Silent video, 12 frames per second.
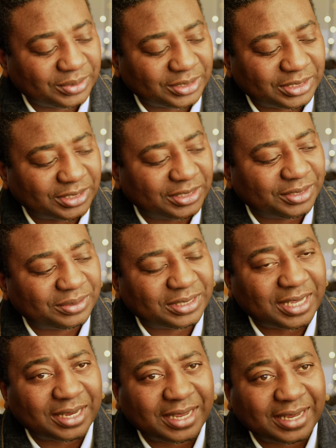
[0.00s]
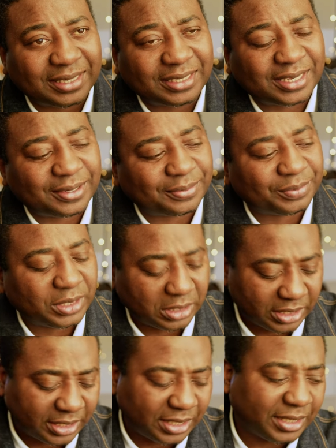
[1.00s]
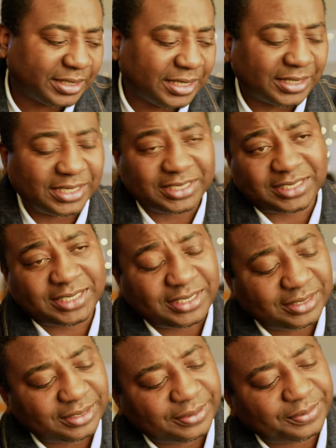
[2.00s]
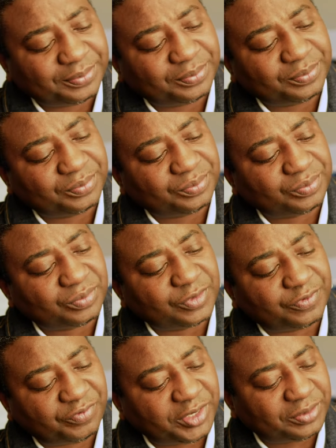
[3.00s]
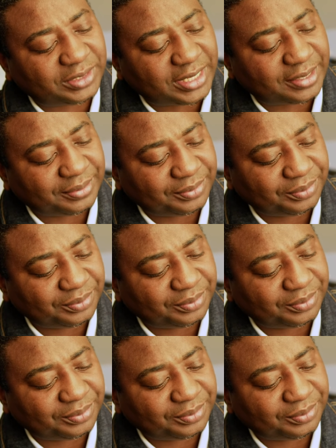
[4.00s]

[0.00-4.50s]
This is Tilta and the Nisi filter.